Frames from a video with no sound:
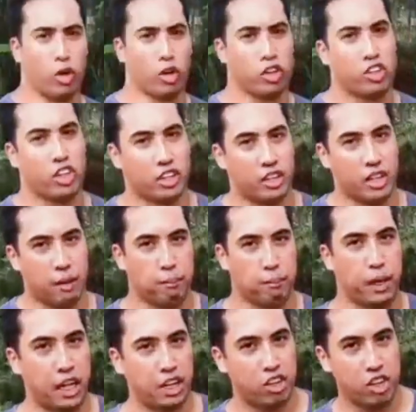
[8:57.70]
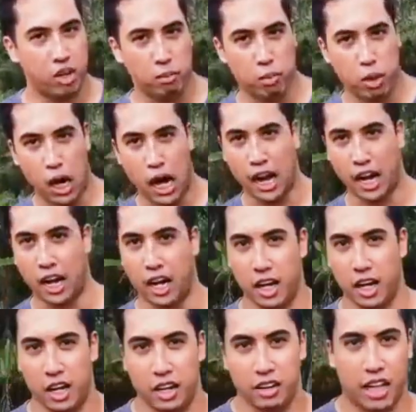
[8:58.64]
Always get that patient
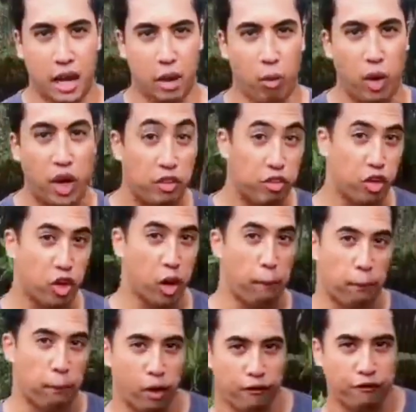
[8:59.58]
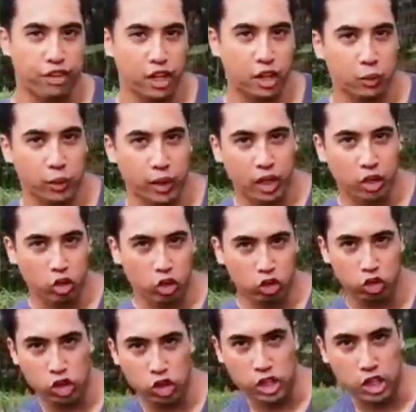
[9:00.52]
brother that wait for a perfect window
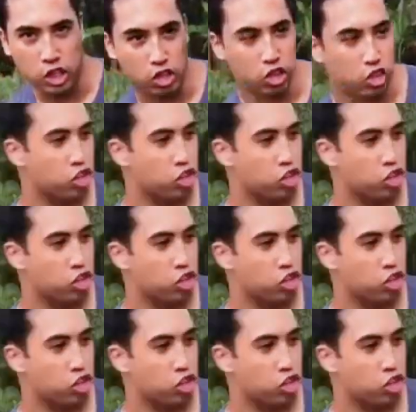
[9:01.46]
so he can